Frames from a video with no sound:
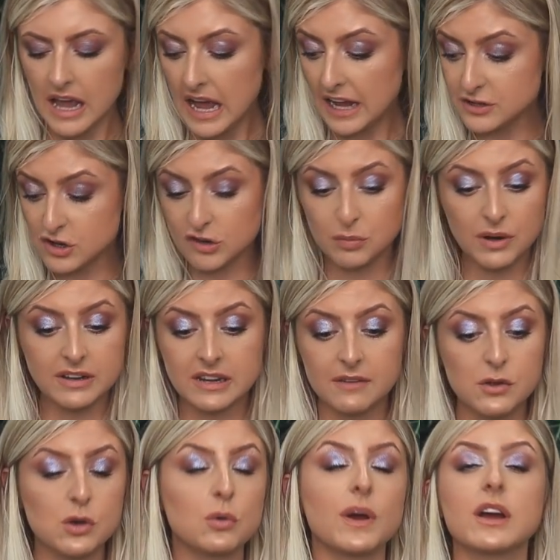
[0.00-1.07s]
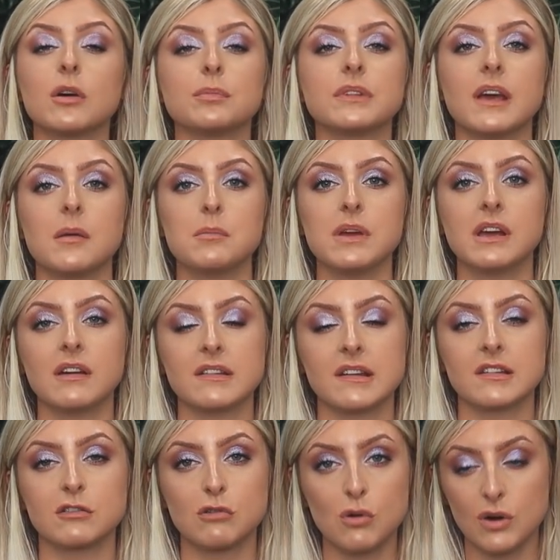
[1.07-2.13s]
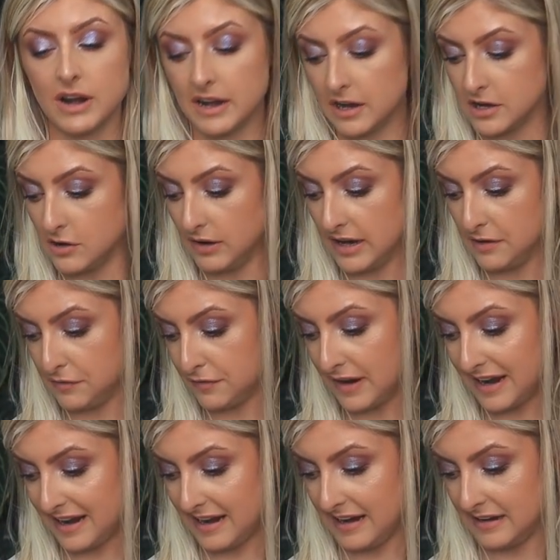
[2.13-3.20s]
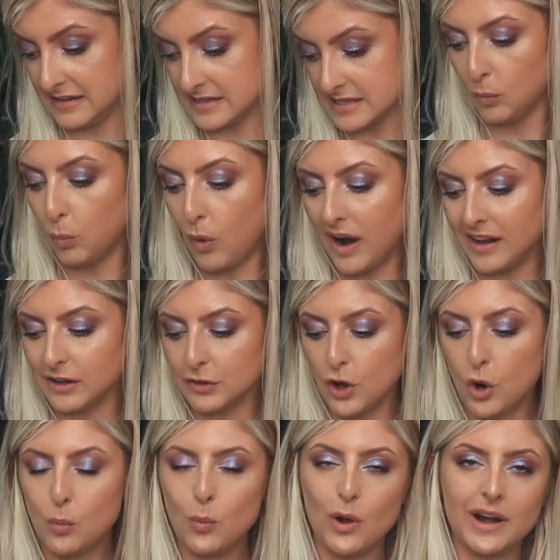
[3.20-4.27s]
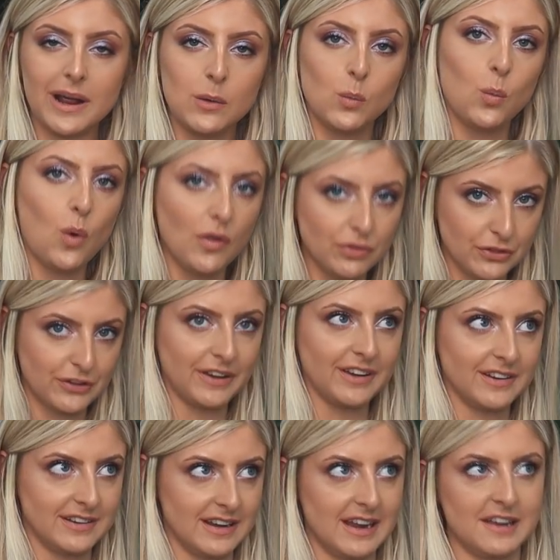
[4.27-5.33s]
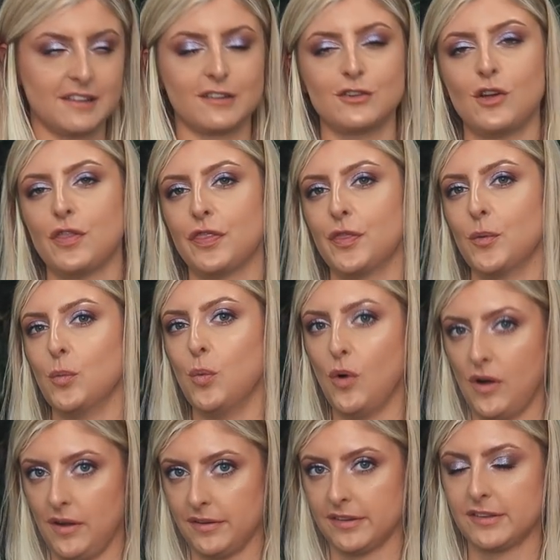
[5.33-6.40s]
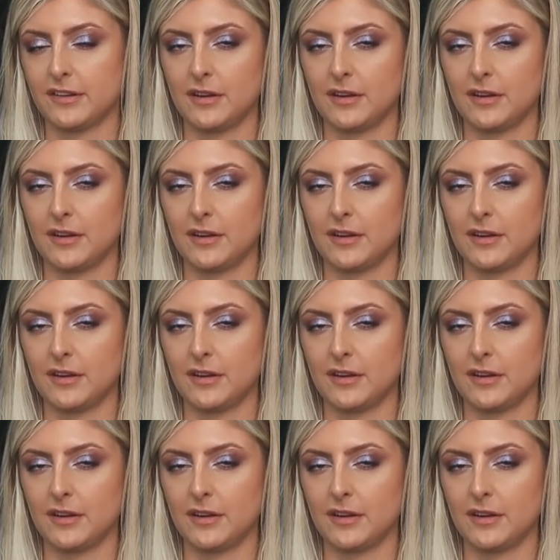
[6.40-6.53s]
I just wanted to give you a quick update because it's grown in a new leaf and while not what I wanted, it's not the worst.